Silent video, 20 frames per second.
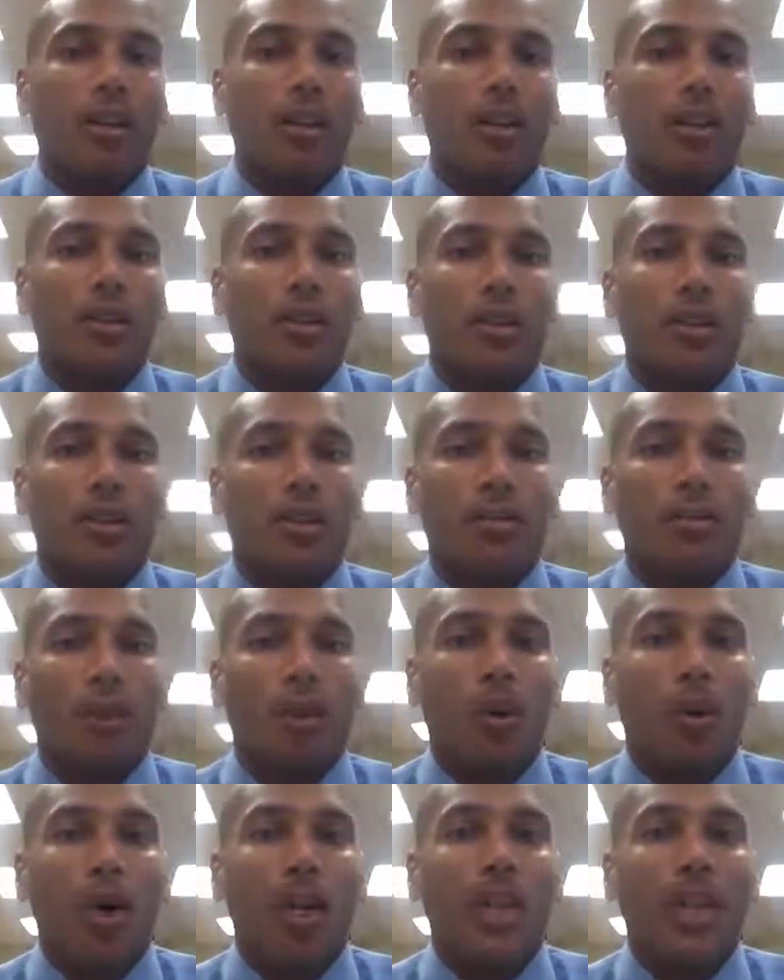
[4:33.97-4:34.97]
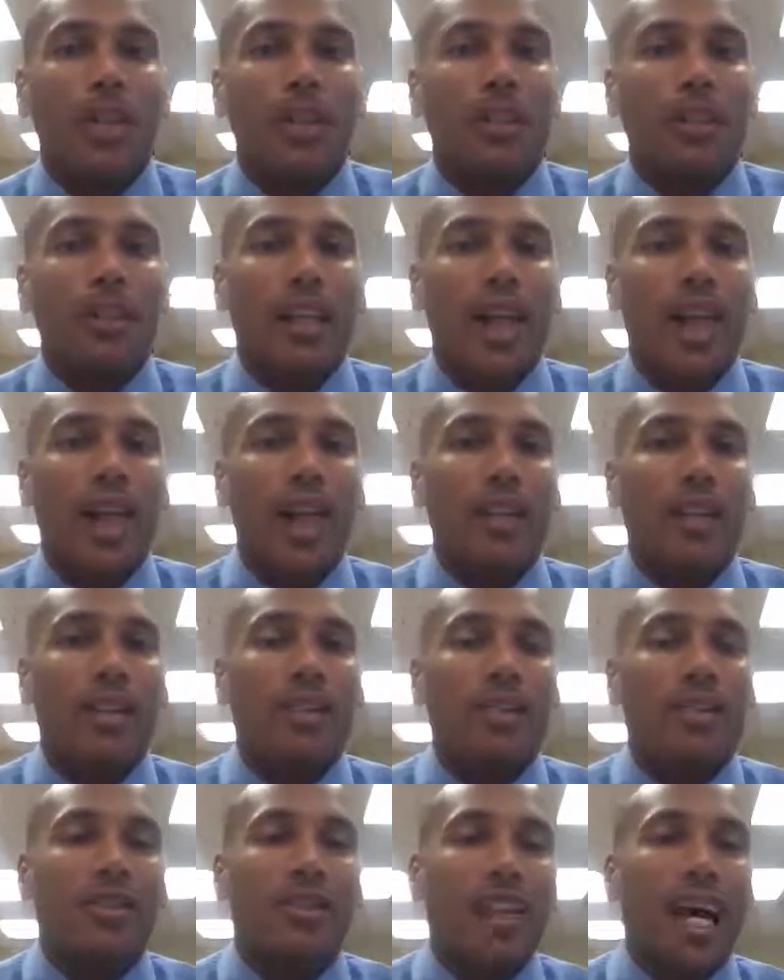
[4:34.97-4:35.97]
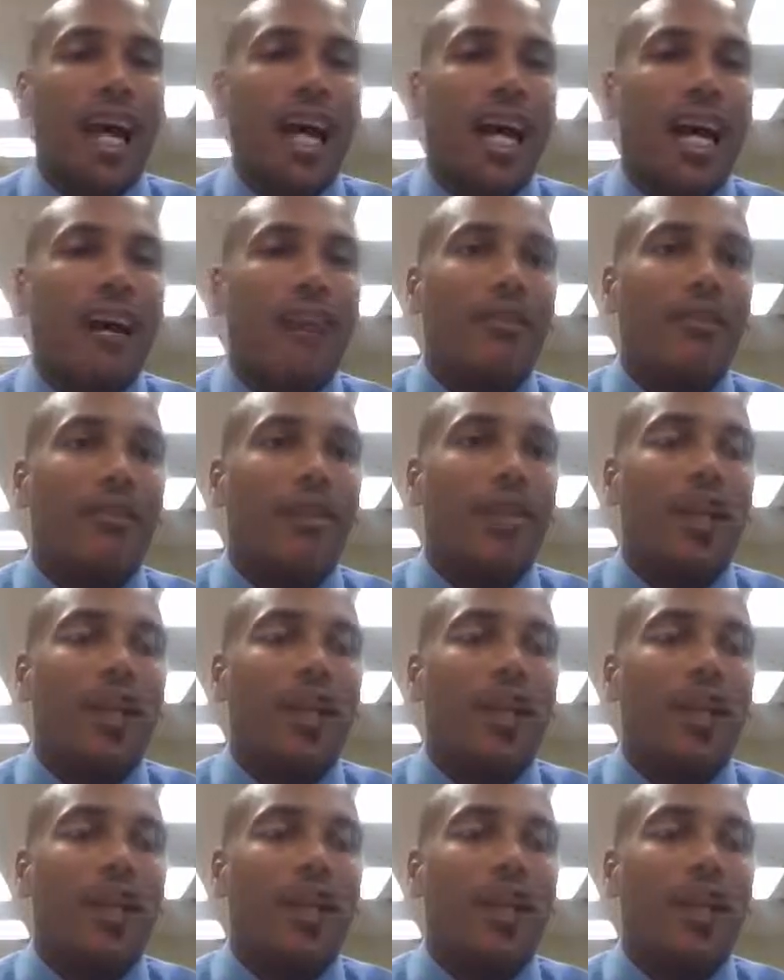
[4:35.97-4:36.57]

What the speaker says: employees, that their staff,